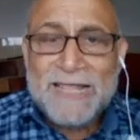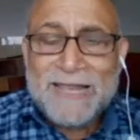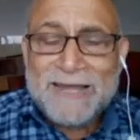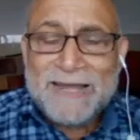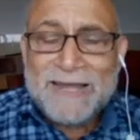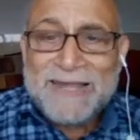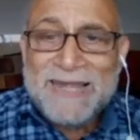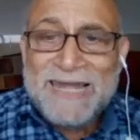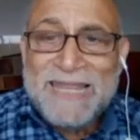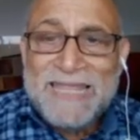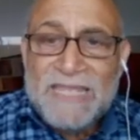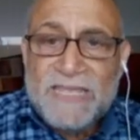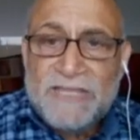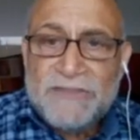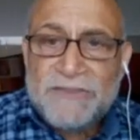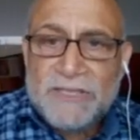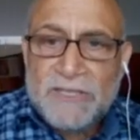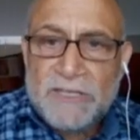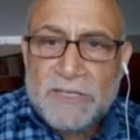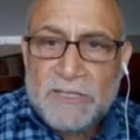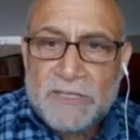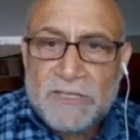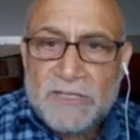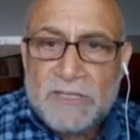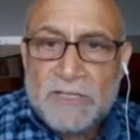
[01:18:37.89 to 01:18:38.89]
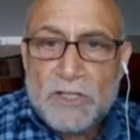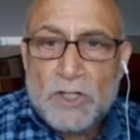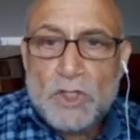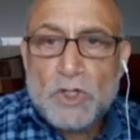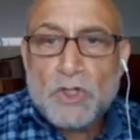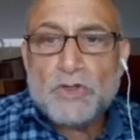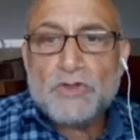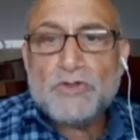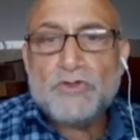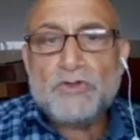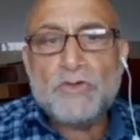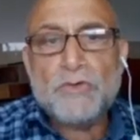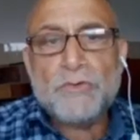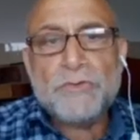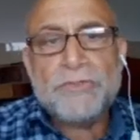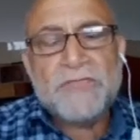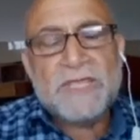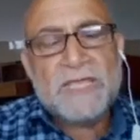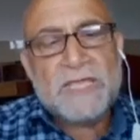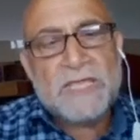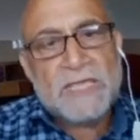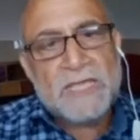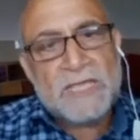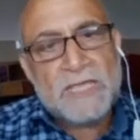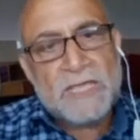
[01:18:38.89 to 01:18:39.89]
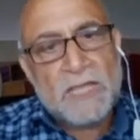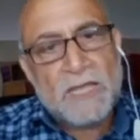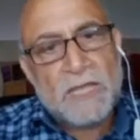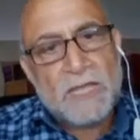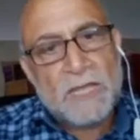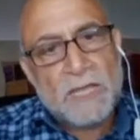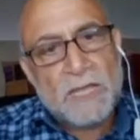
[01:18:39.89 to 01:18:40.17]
leading to the